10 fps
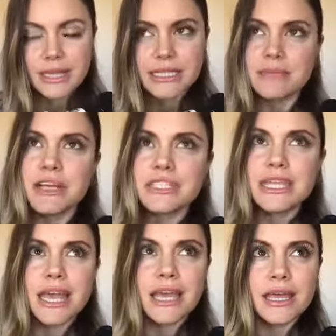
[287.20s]
it smells
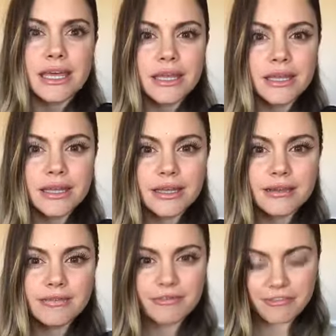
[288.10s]
like
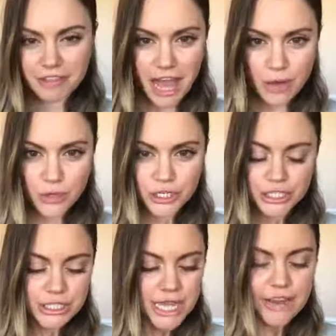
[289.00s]

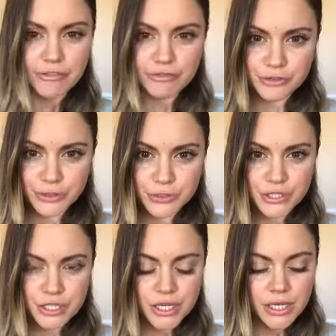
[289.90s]
flowers and
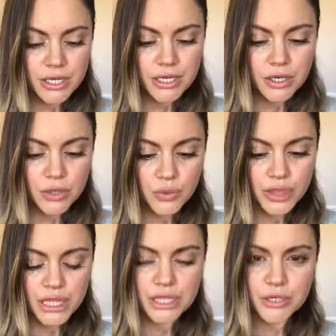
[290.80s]
fruit
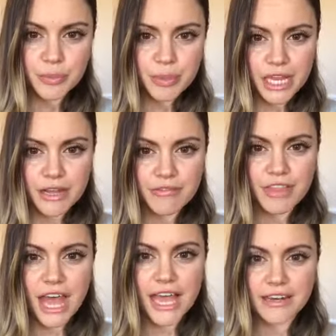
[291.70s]
with a little bit of
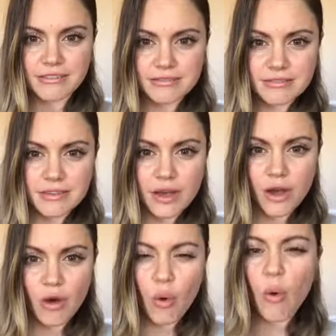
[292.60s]
that
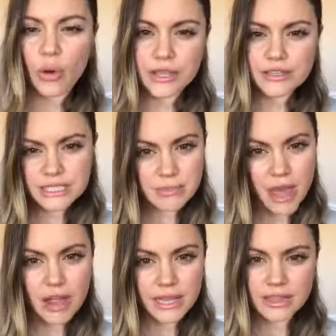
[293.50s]
oil
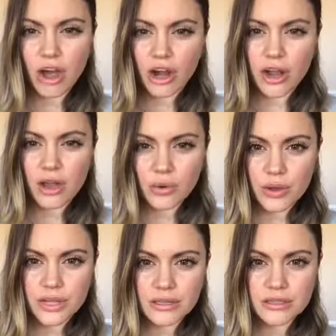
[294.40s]
smell, like the argan
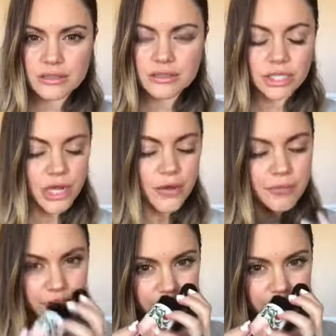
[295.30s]
oil, you know?